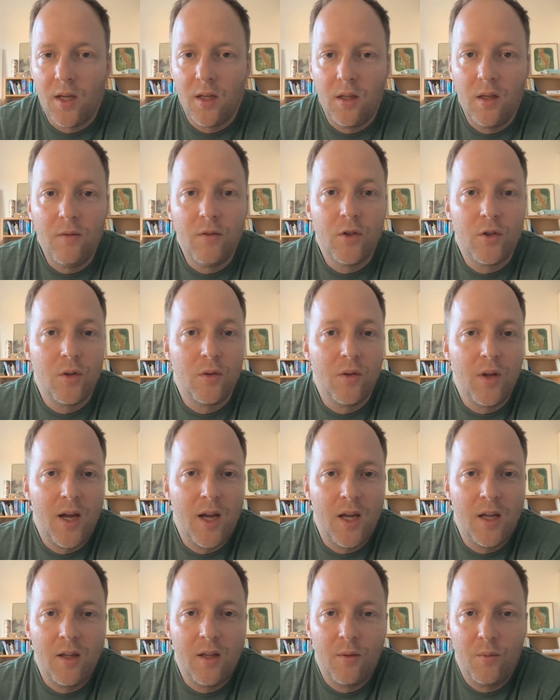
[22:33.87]
Even
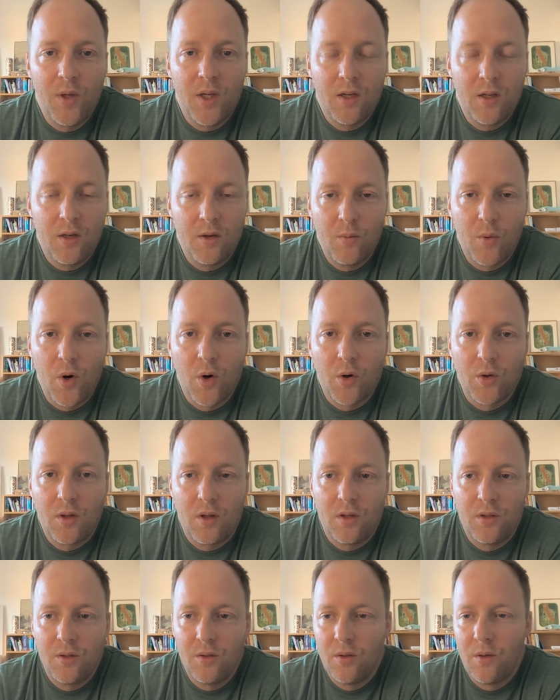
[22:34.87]
today, we can walk
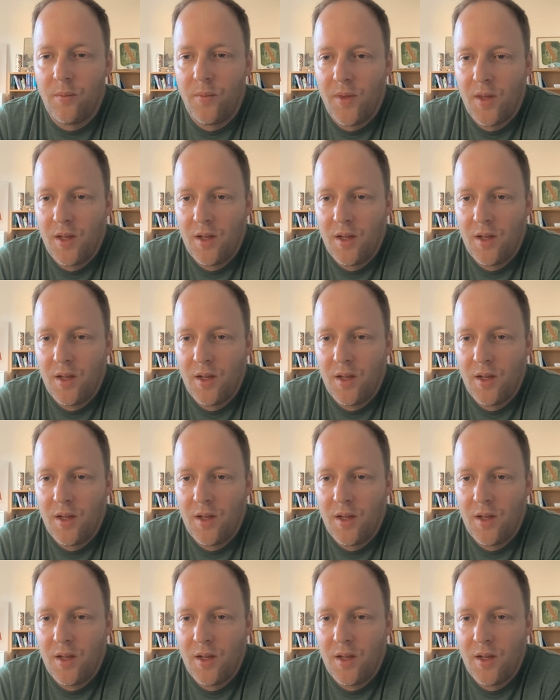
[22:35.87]
through